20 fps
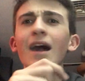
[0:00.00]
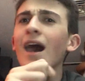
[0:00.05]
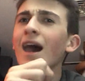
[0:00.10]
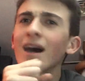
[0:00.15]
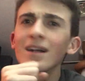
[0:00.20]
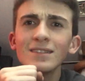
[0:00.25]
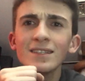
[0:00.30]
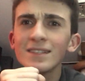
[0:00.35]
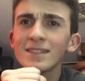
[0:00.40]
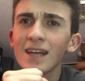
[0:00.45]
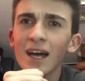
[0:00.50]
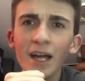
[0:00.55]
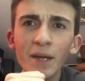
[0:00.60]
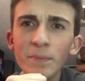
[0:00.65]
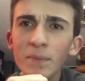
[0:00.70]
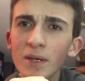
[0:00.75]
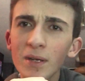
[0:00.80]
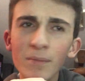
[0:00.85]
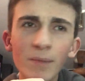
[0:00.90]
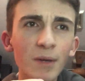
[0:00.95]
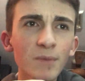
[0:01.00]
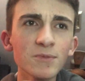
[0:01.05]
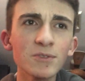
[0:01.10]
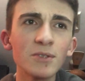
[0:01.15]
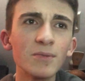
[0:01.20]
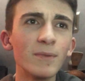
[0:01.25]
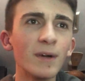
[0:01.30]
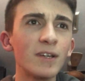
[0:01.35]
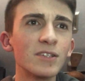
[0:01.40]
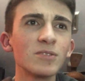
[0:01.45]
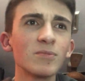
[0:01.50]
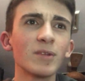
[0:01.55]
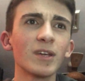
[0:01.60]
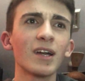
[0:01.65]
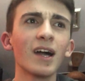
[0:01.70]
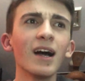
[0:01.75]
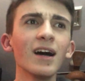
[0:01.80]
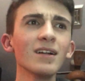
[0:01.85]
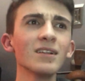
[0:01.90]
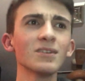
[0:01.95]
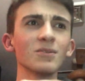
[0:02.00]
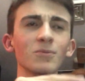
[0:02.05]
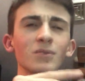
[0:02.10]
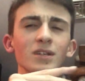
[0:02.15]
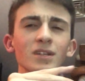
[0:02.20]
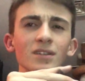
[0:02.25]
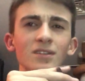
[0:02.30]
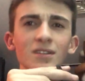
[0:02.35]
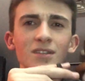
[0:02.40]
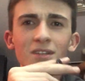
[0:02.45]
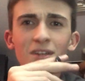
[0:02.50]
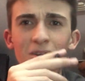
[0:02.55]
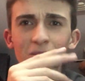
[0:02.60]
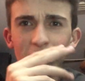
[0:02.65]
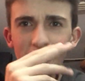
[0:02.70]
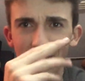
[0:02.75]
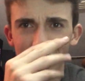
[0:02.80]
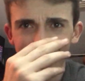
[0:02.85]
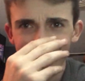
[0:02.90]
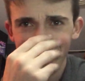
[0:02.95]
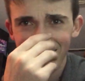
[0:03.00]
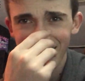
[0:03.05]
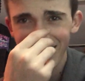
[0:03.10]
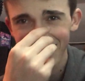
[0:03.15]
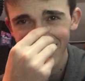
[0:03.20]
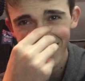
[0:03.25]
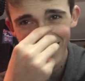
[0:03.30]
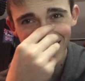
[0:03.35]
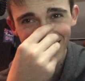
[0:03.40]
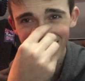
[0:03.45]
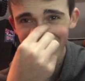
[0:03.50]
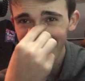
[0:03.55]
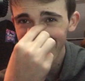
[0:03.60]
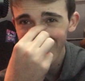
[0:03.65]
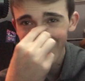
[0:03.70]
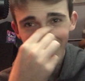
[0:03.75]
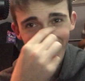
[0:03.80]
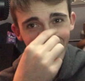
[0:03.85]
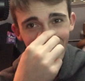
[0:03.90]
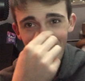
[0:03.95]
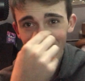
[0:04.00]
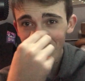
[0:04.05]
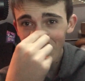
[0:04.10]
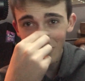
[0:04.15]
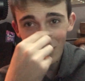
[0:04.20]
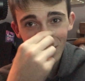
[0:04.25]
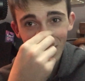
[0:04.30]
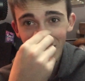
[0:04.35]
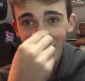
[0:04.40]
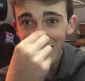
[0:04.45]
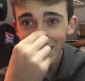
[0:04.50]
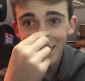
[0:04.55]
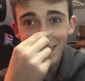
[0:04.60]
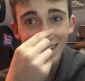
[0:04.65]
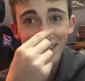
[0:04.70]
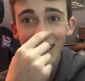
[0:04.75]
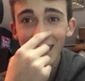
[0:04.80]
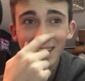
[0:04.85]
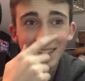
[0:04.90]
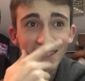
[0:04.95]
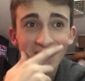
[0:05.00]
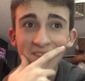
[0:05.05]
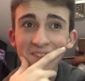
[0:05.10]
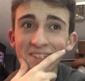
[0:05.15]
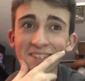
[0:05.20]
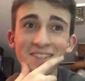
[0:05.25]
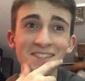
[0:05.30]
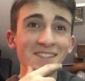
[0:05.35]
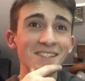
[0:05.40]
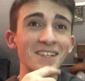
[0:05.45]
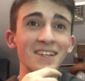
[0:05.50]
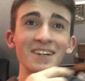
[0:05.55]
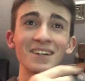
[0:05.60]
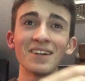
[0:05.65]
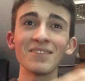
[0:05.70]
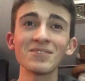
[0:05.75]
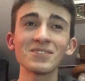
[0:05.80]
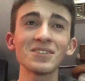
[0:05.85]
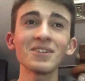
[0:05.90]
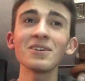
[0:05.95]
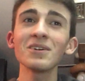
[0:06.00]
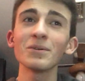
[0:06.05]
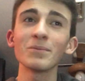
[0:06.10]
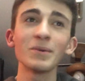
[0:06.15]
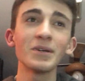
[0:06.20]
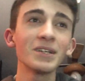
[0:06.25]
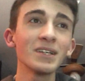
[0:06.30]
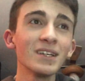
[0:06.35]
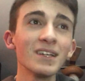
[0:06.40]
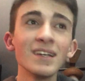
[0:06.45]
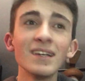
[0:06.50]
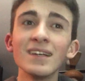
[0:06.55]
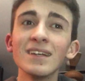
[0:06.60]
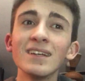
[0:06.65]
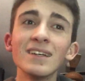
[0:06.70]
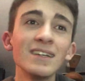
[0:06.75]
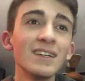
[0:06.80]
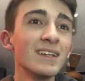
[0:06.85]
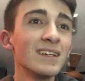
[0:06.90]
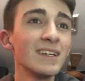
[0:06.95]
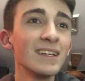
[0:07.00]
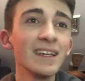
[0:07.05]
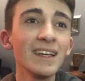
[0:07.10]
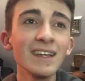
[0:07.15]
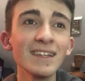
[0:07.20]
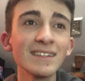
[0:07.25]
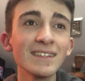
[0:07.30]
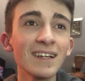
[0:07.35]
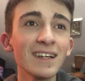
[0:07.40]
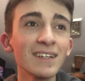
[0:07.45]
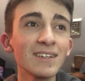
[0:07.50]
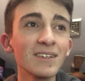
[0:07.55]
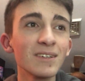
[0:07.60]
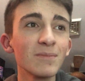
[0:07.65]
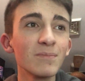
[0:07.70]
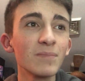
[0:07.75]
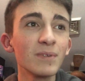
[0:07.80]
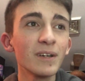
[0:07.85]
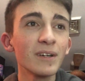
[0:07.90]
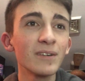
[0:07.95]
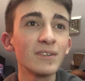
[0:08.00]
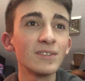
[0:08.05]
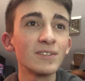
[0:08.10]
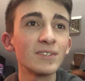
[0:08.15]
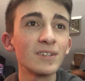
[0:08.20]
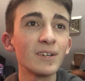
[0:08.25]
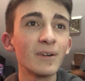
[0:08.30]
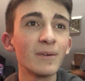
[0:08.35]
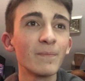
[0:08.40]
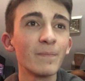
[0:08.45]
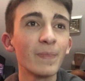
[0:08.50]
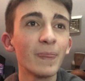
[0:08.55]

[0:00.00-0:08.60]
Allah's hyping him up so much. I'm like, Allah, what are you doing? Furkan is not good this year. I'm sorry, buddy. He is not a good player this year.